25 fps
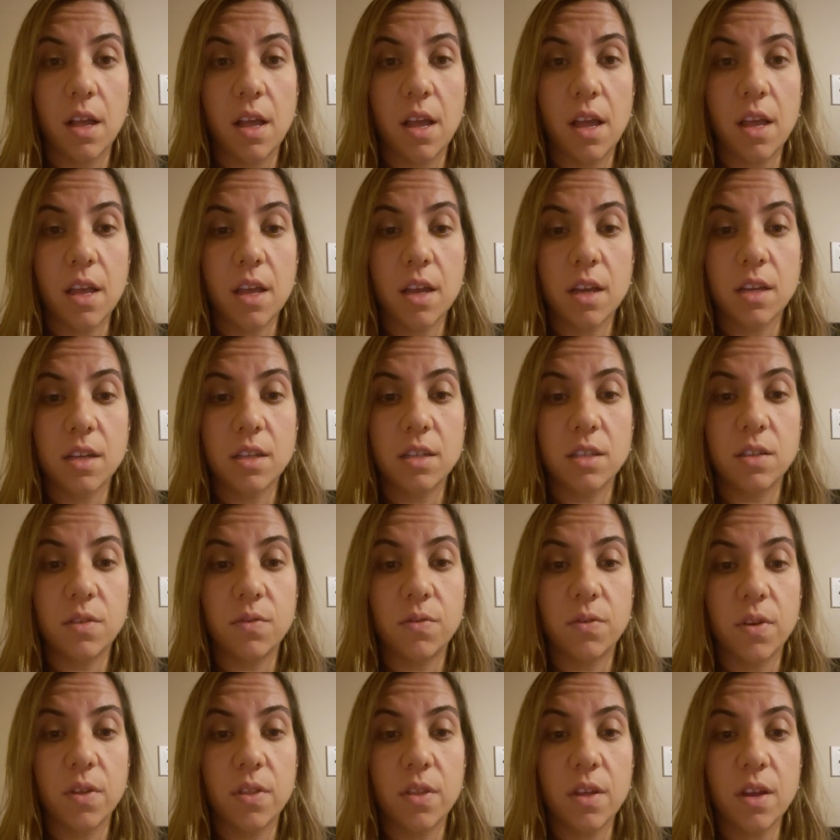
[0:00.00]
And
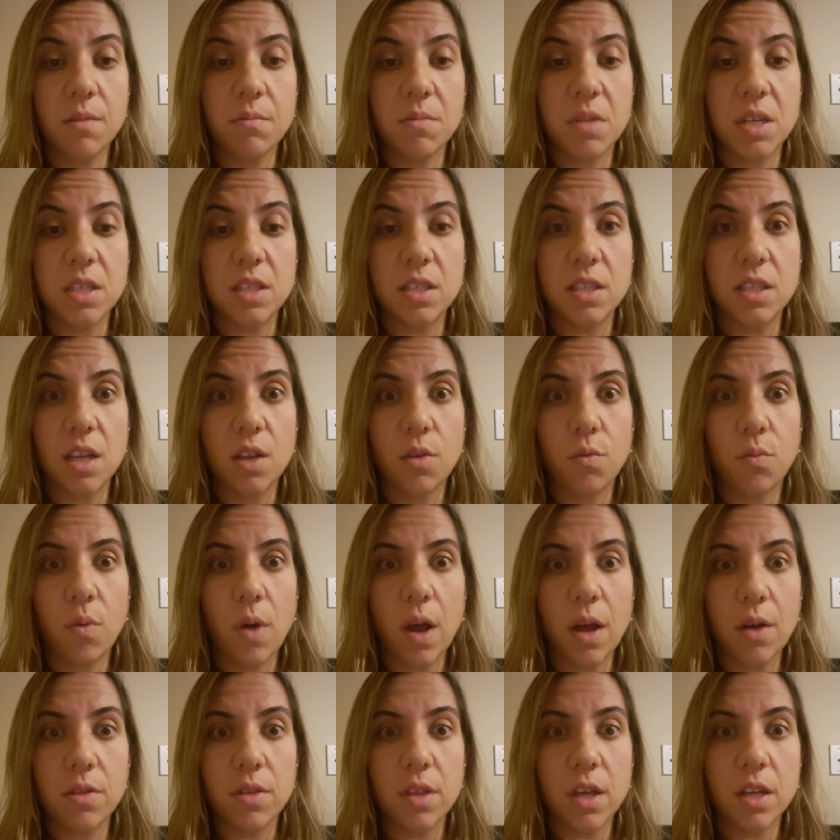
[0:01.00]
for them, it's like,
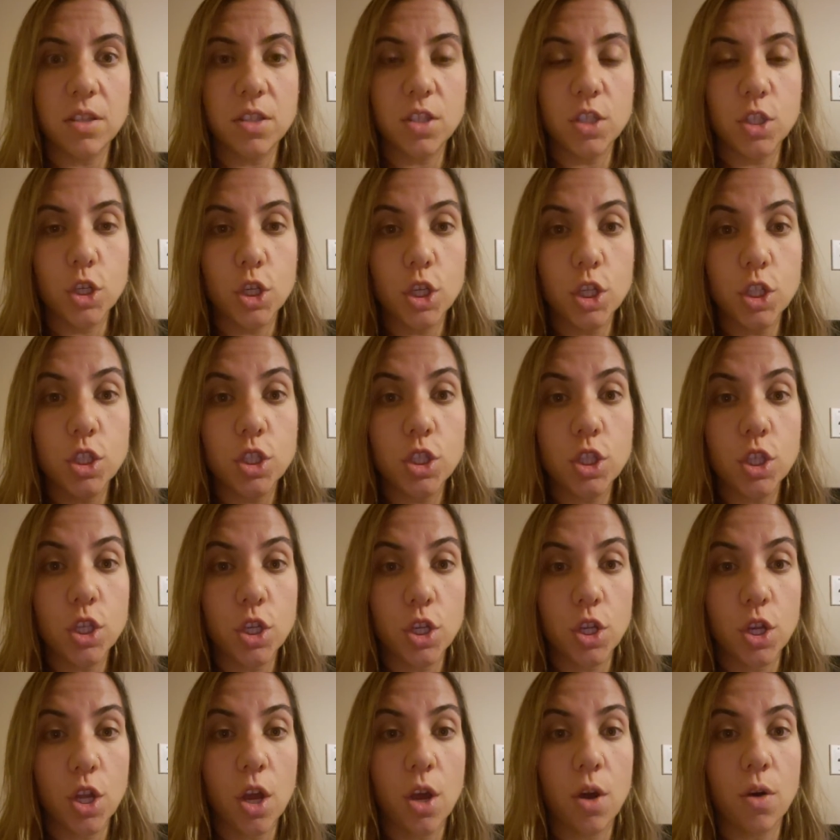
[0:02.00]
wow, that's good to
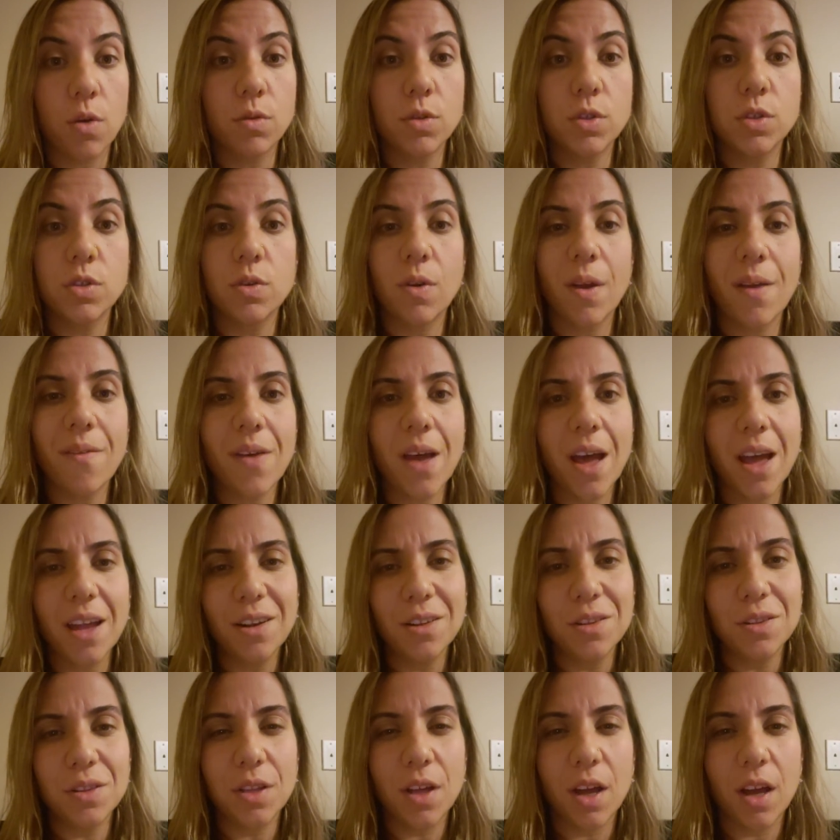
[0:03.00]
know. So I've had
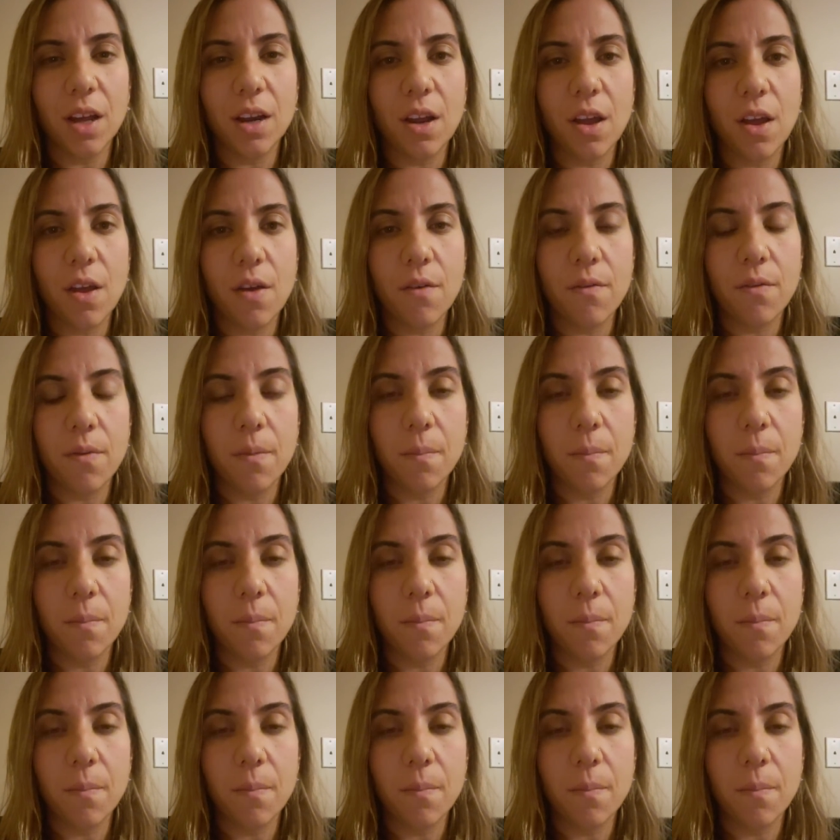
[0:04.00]
a lot of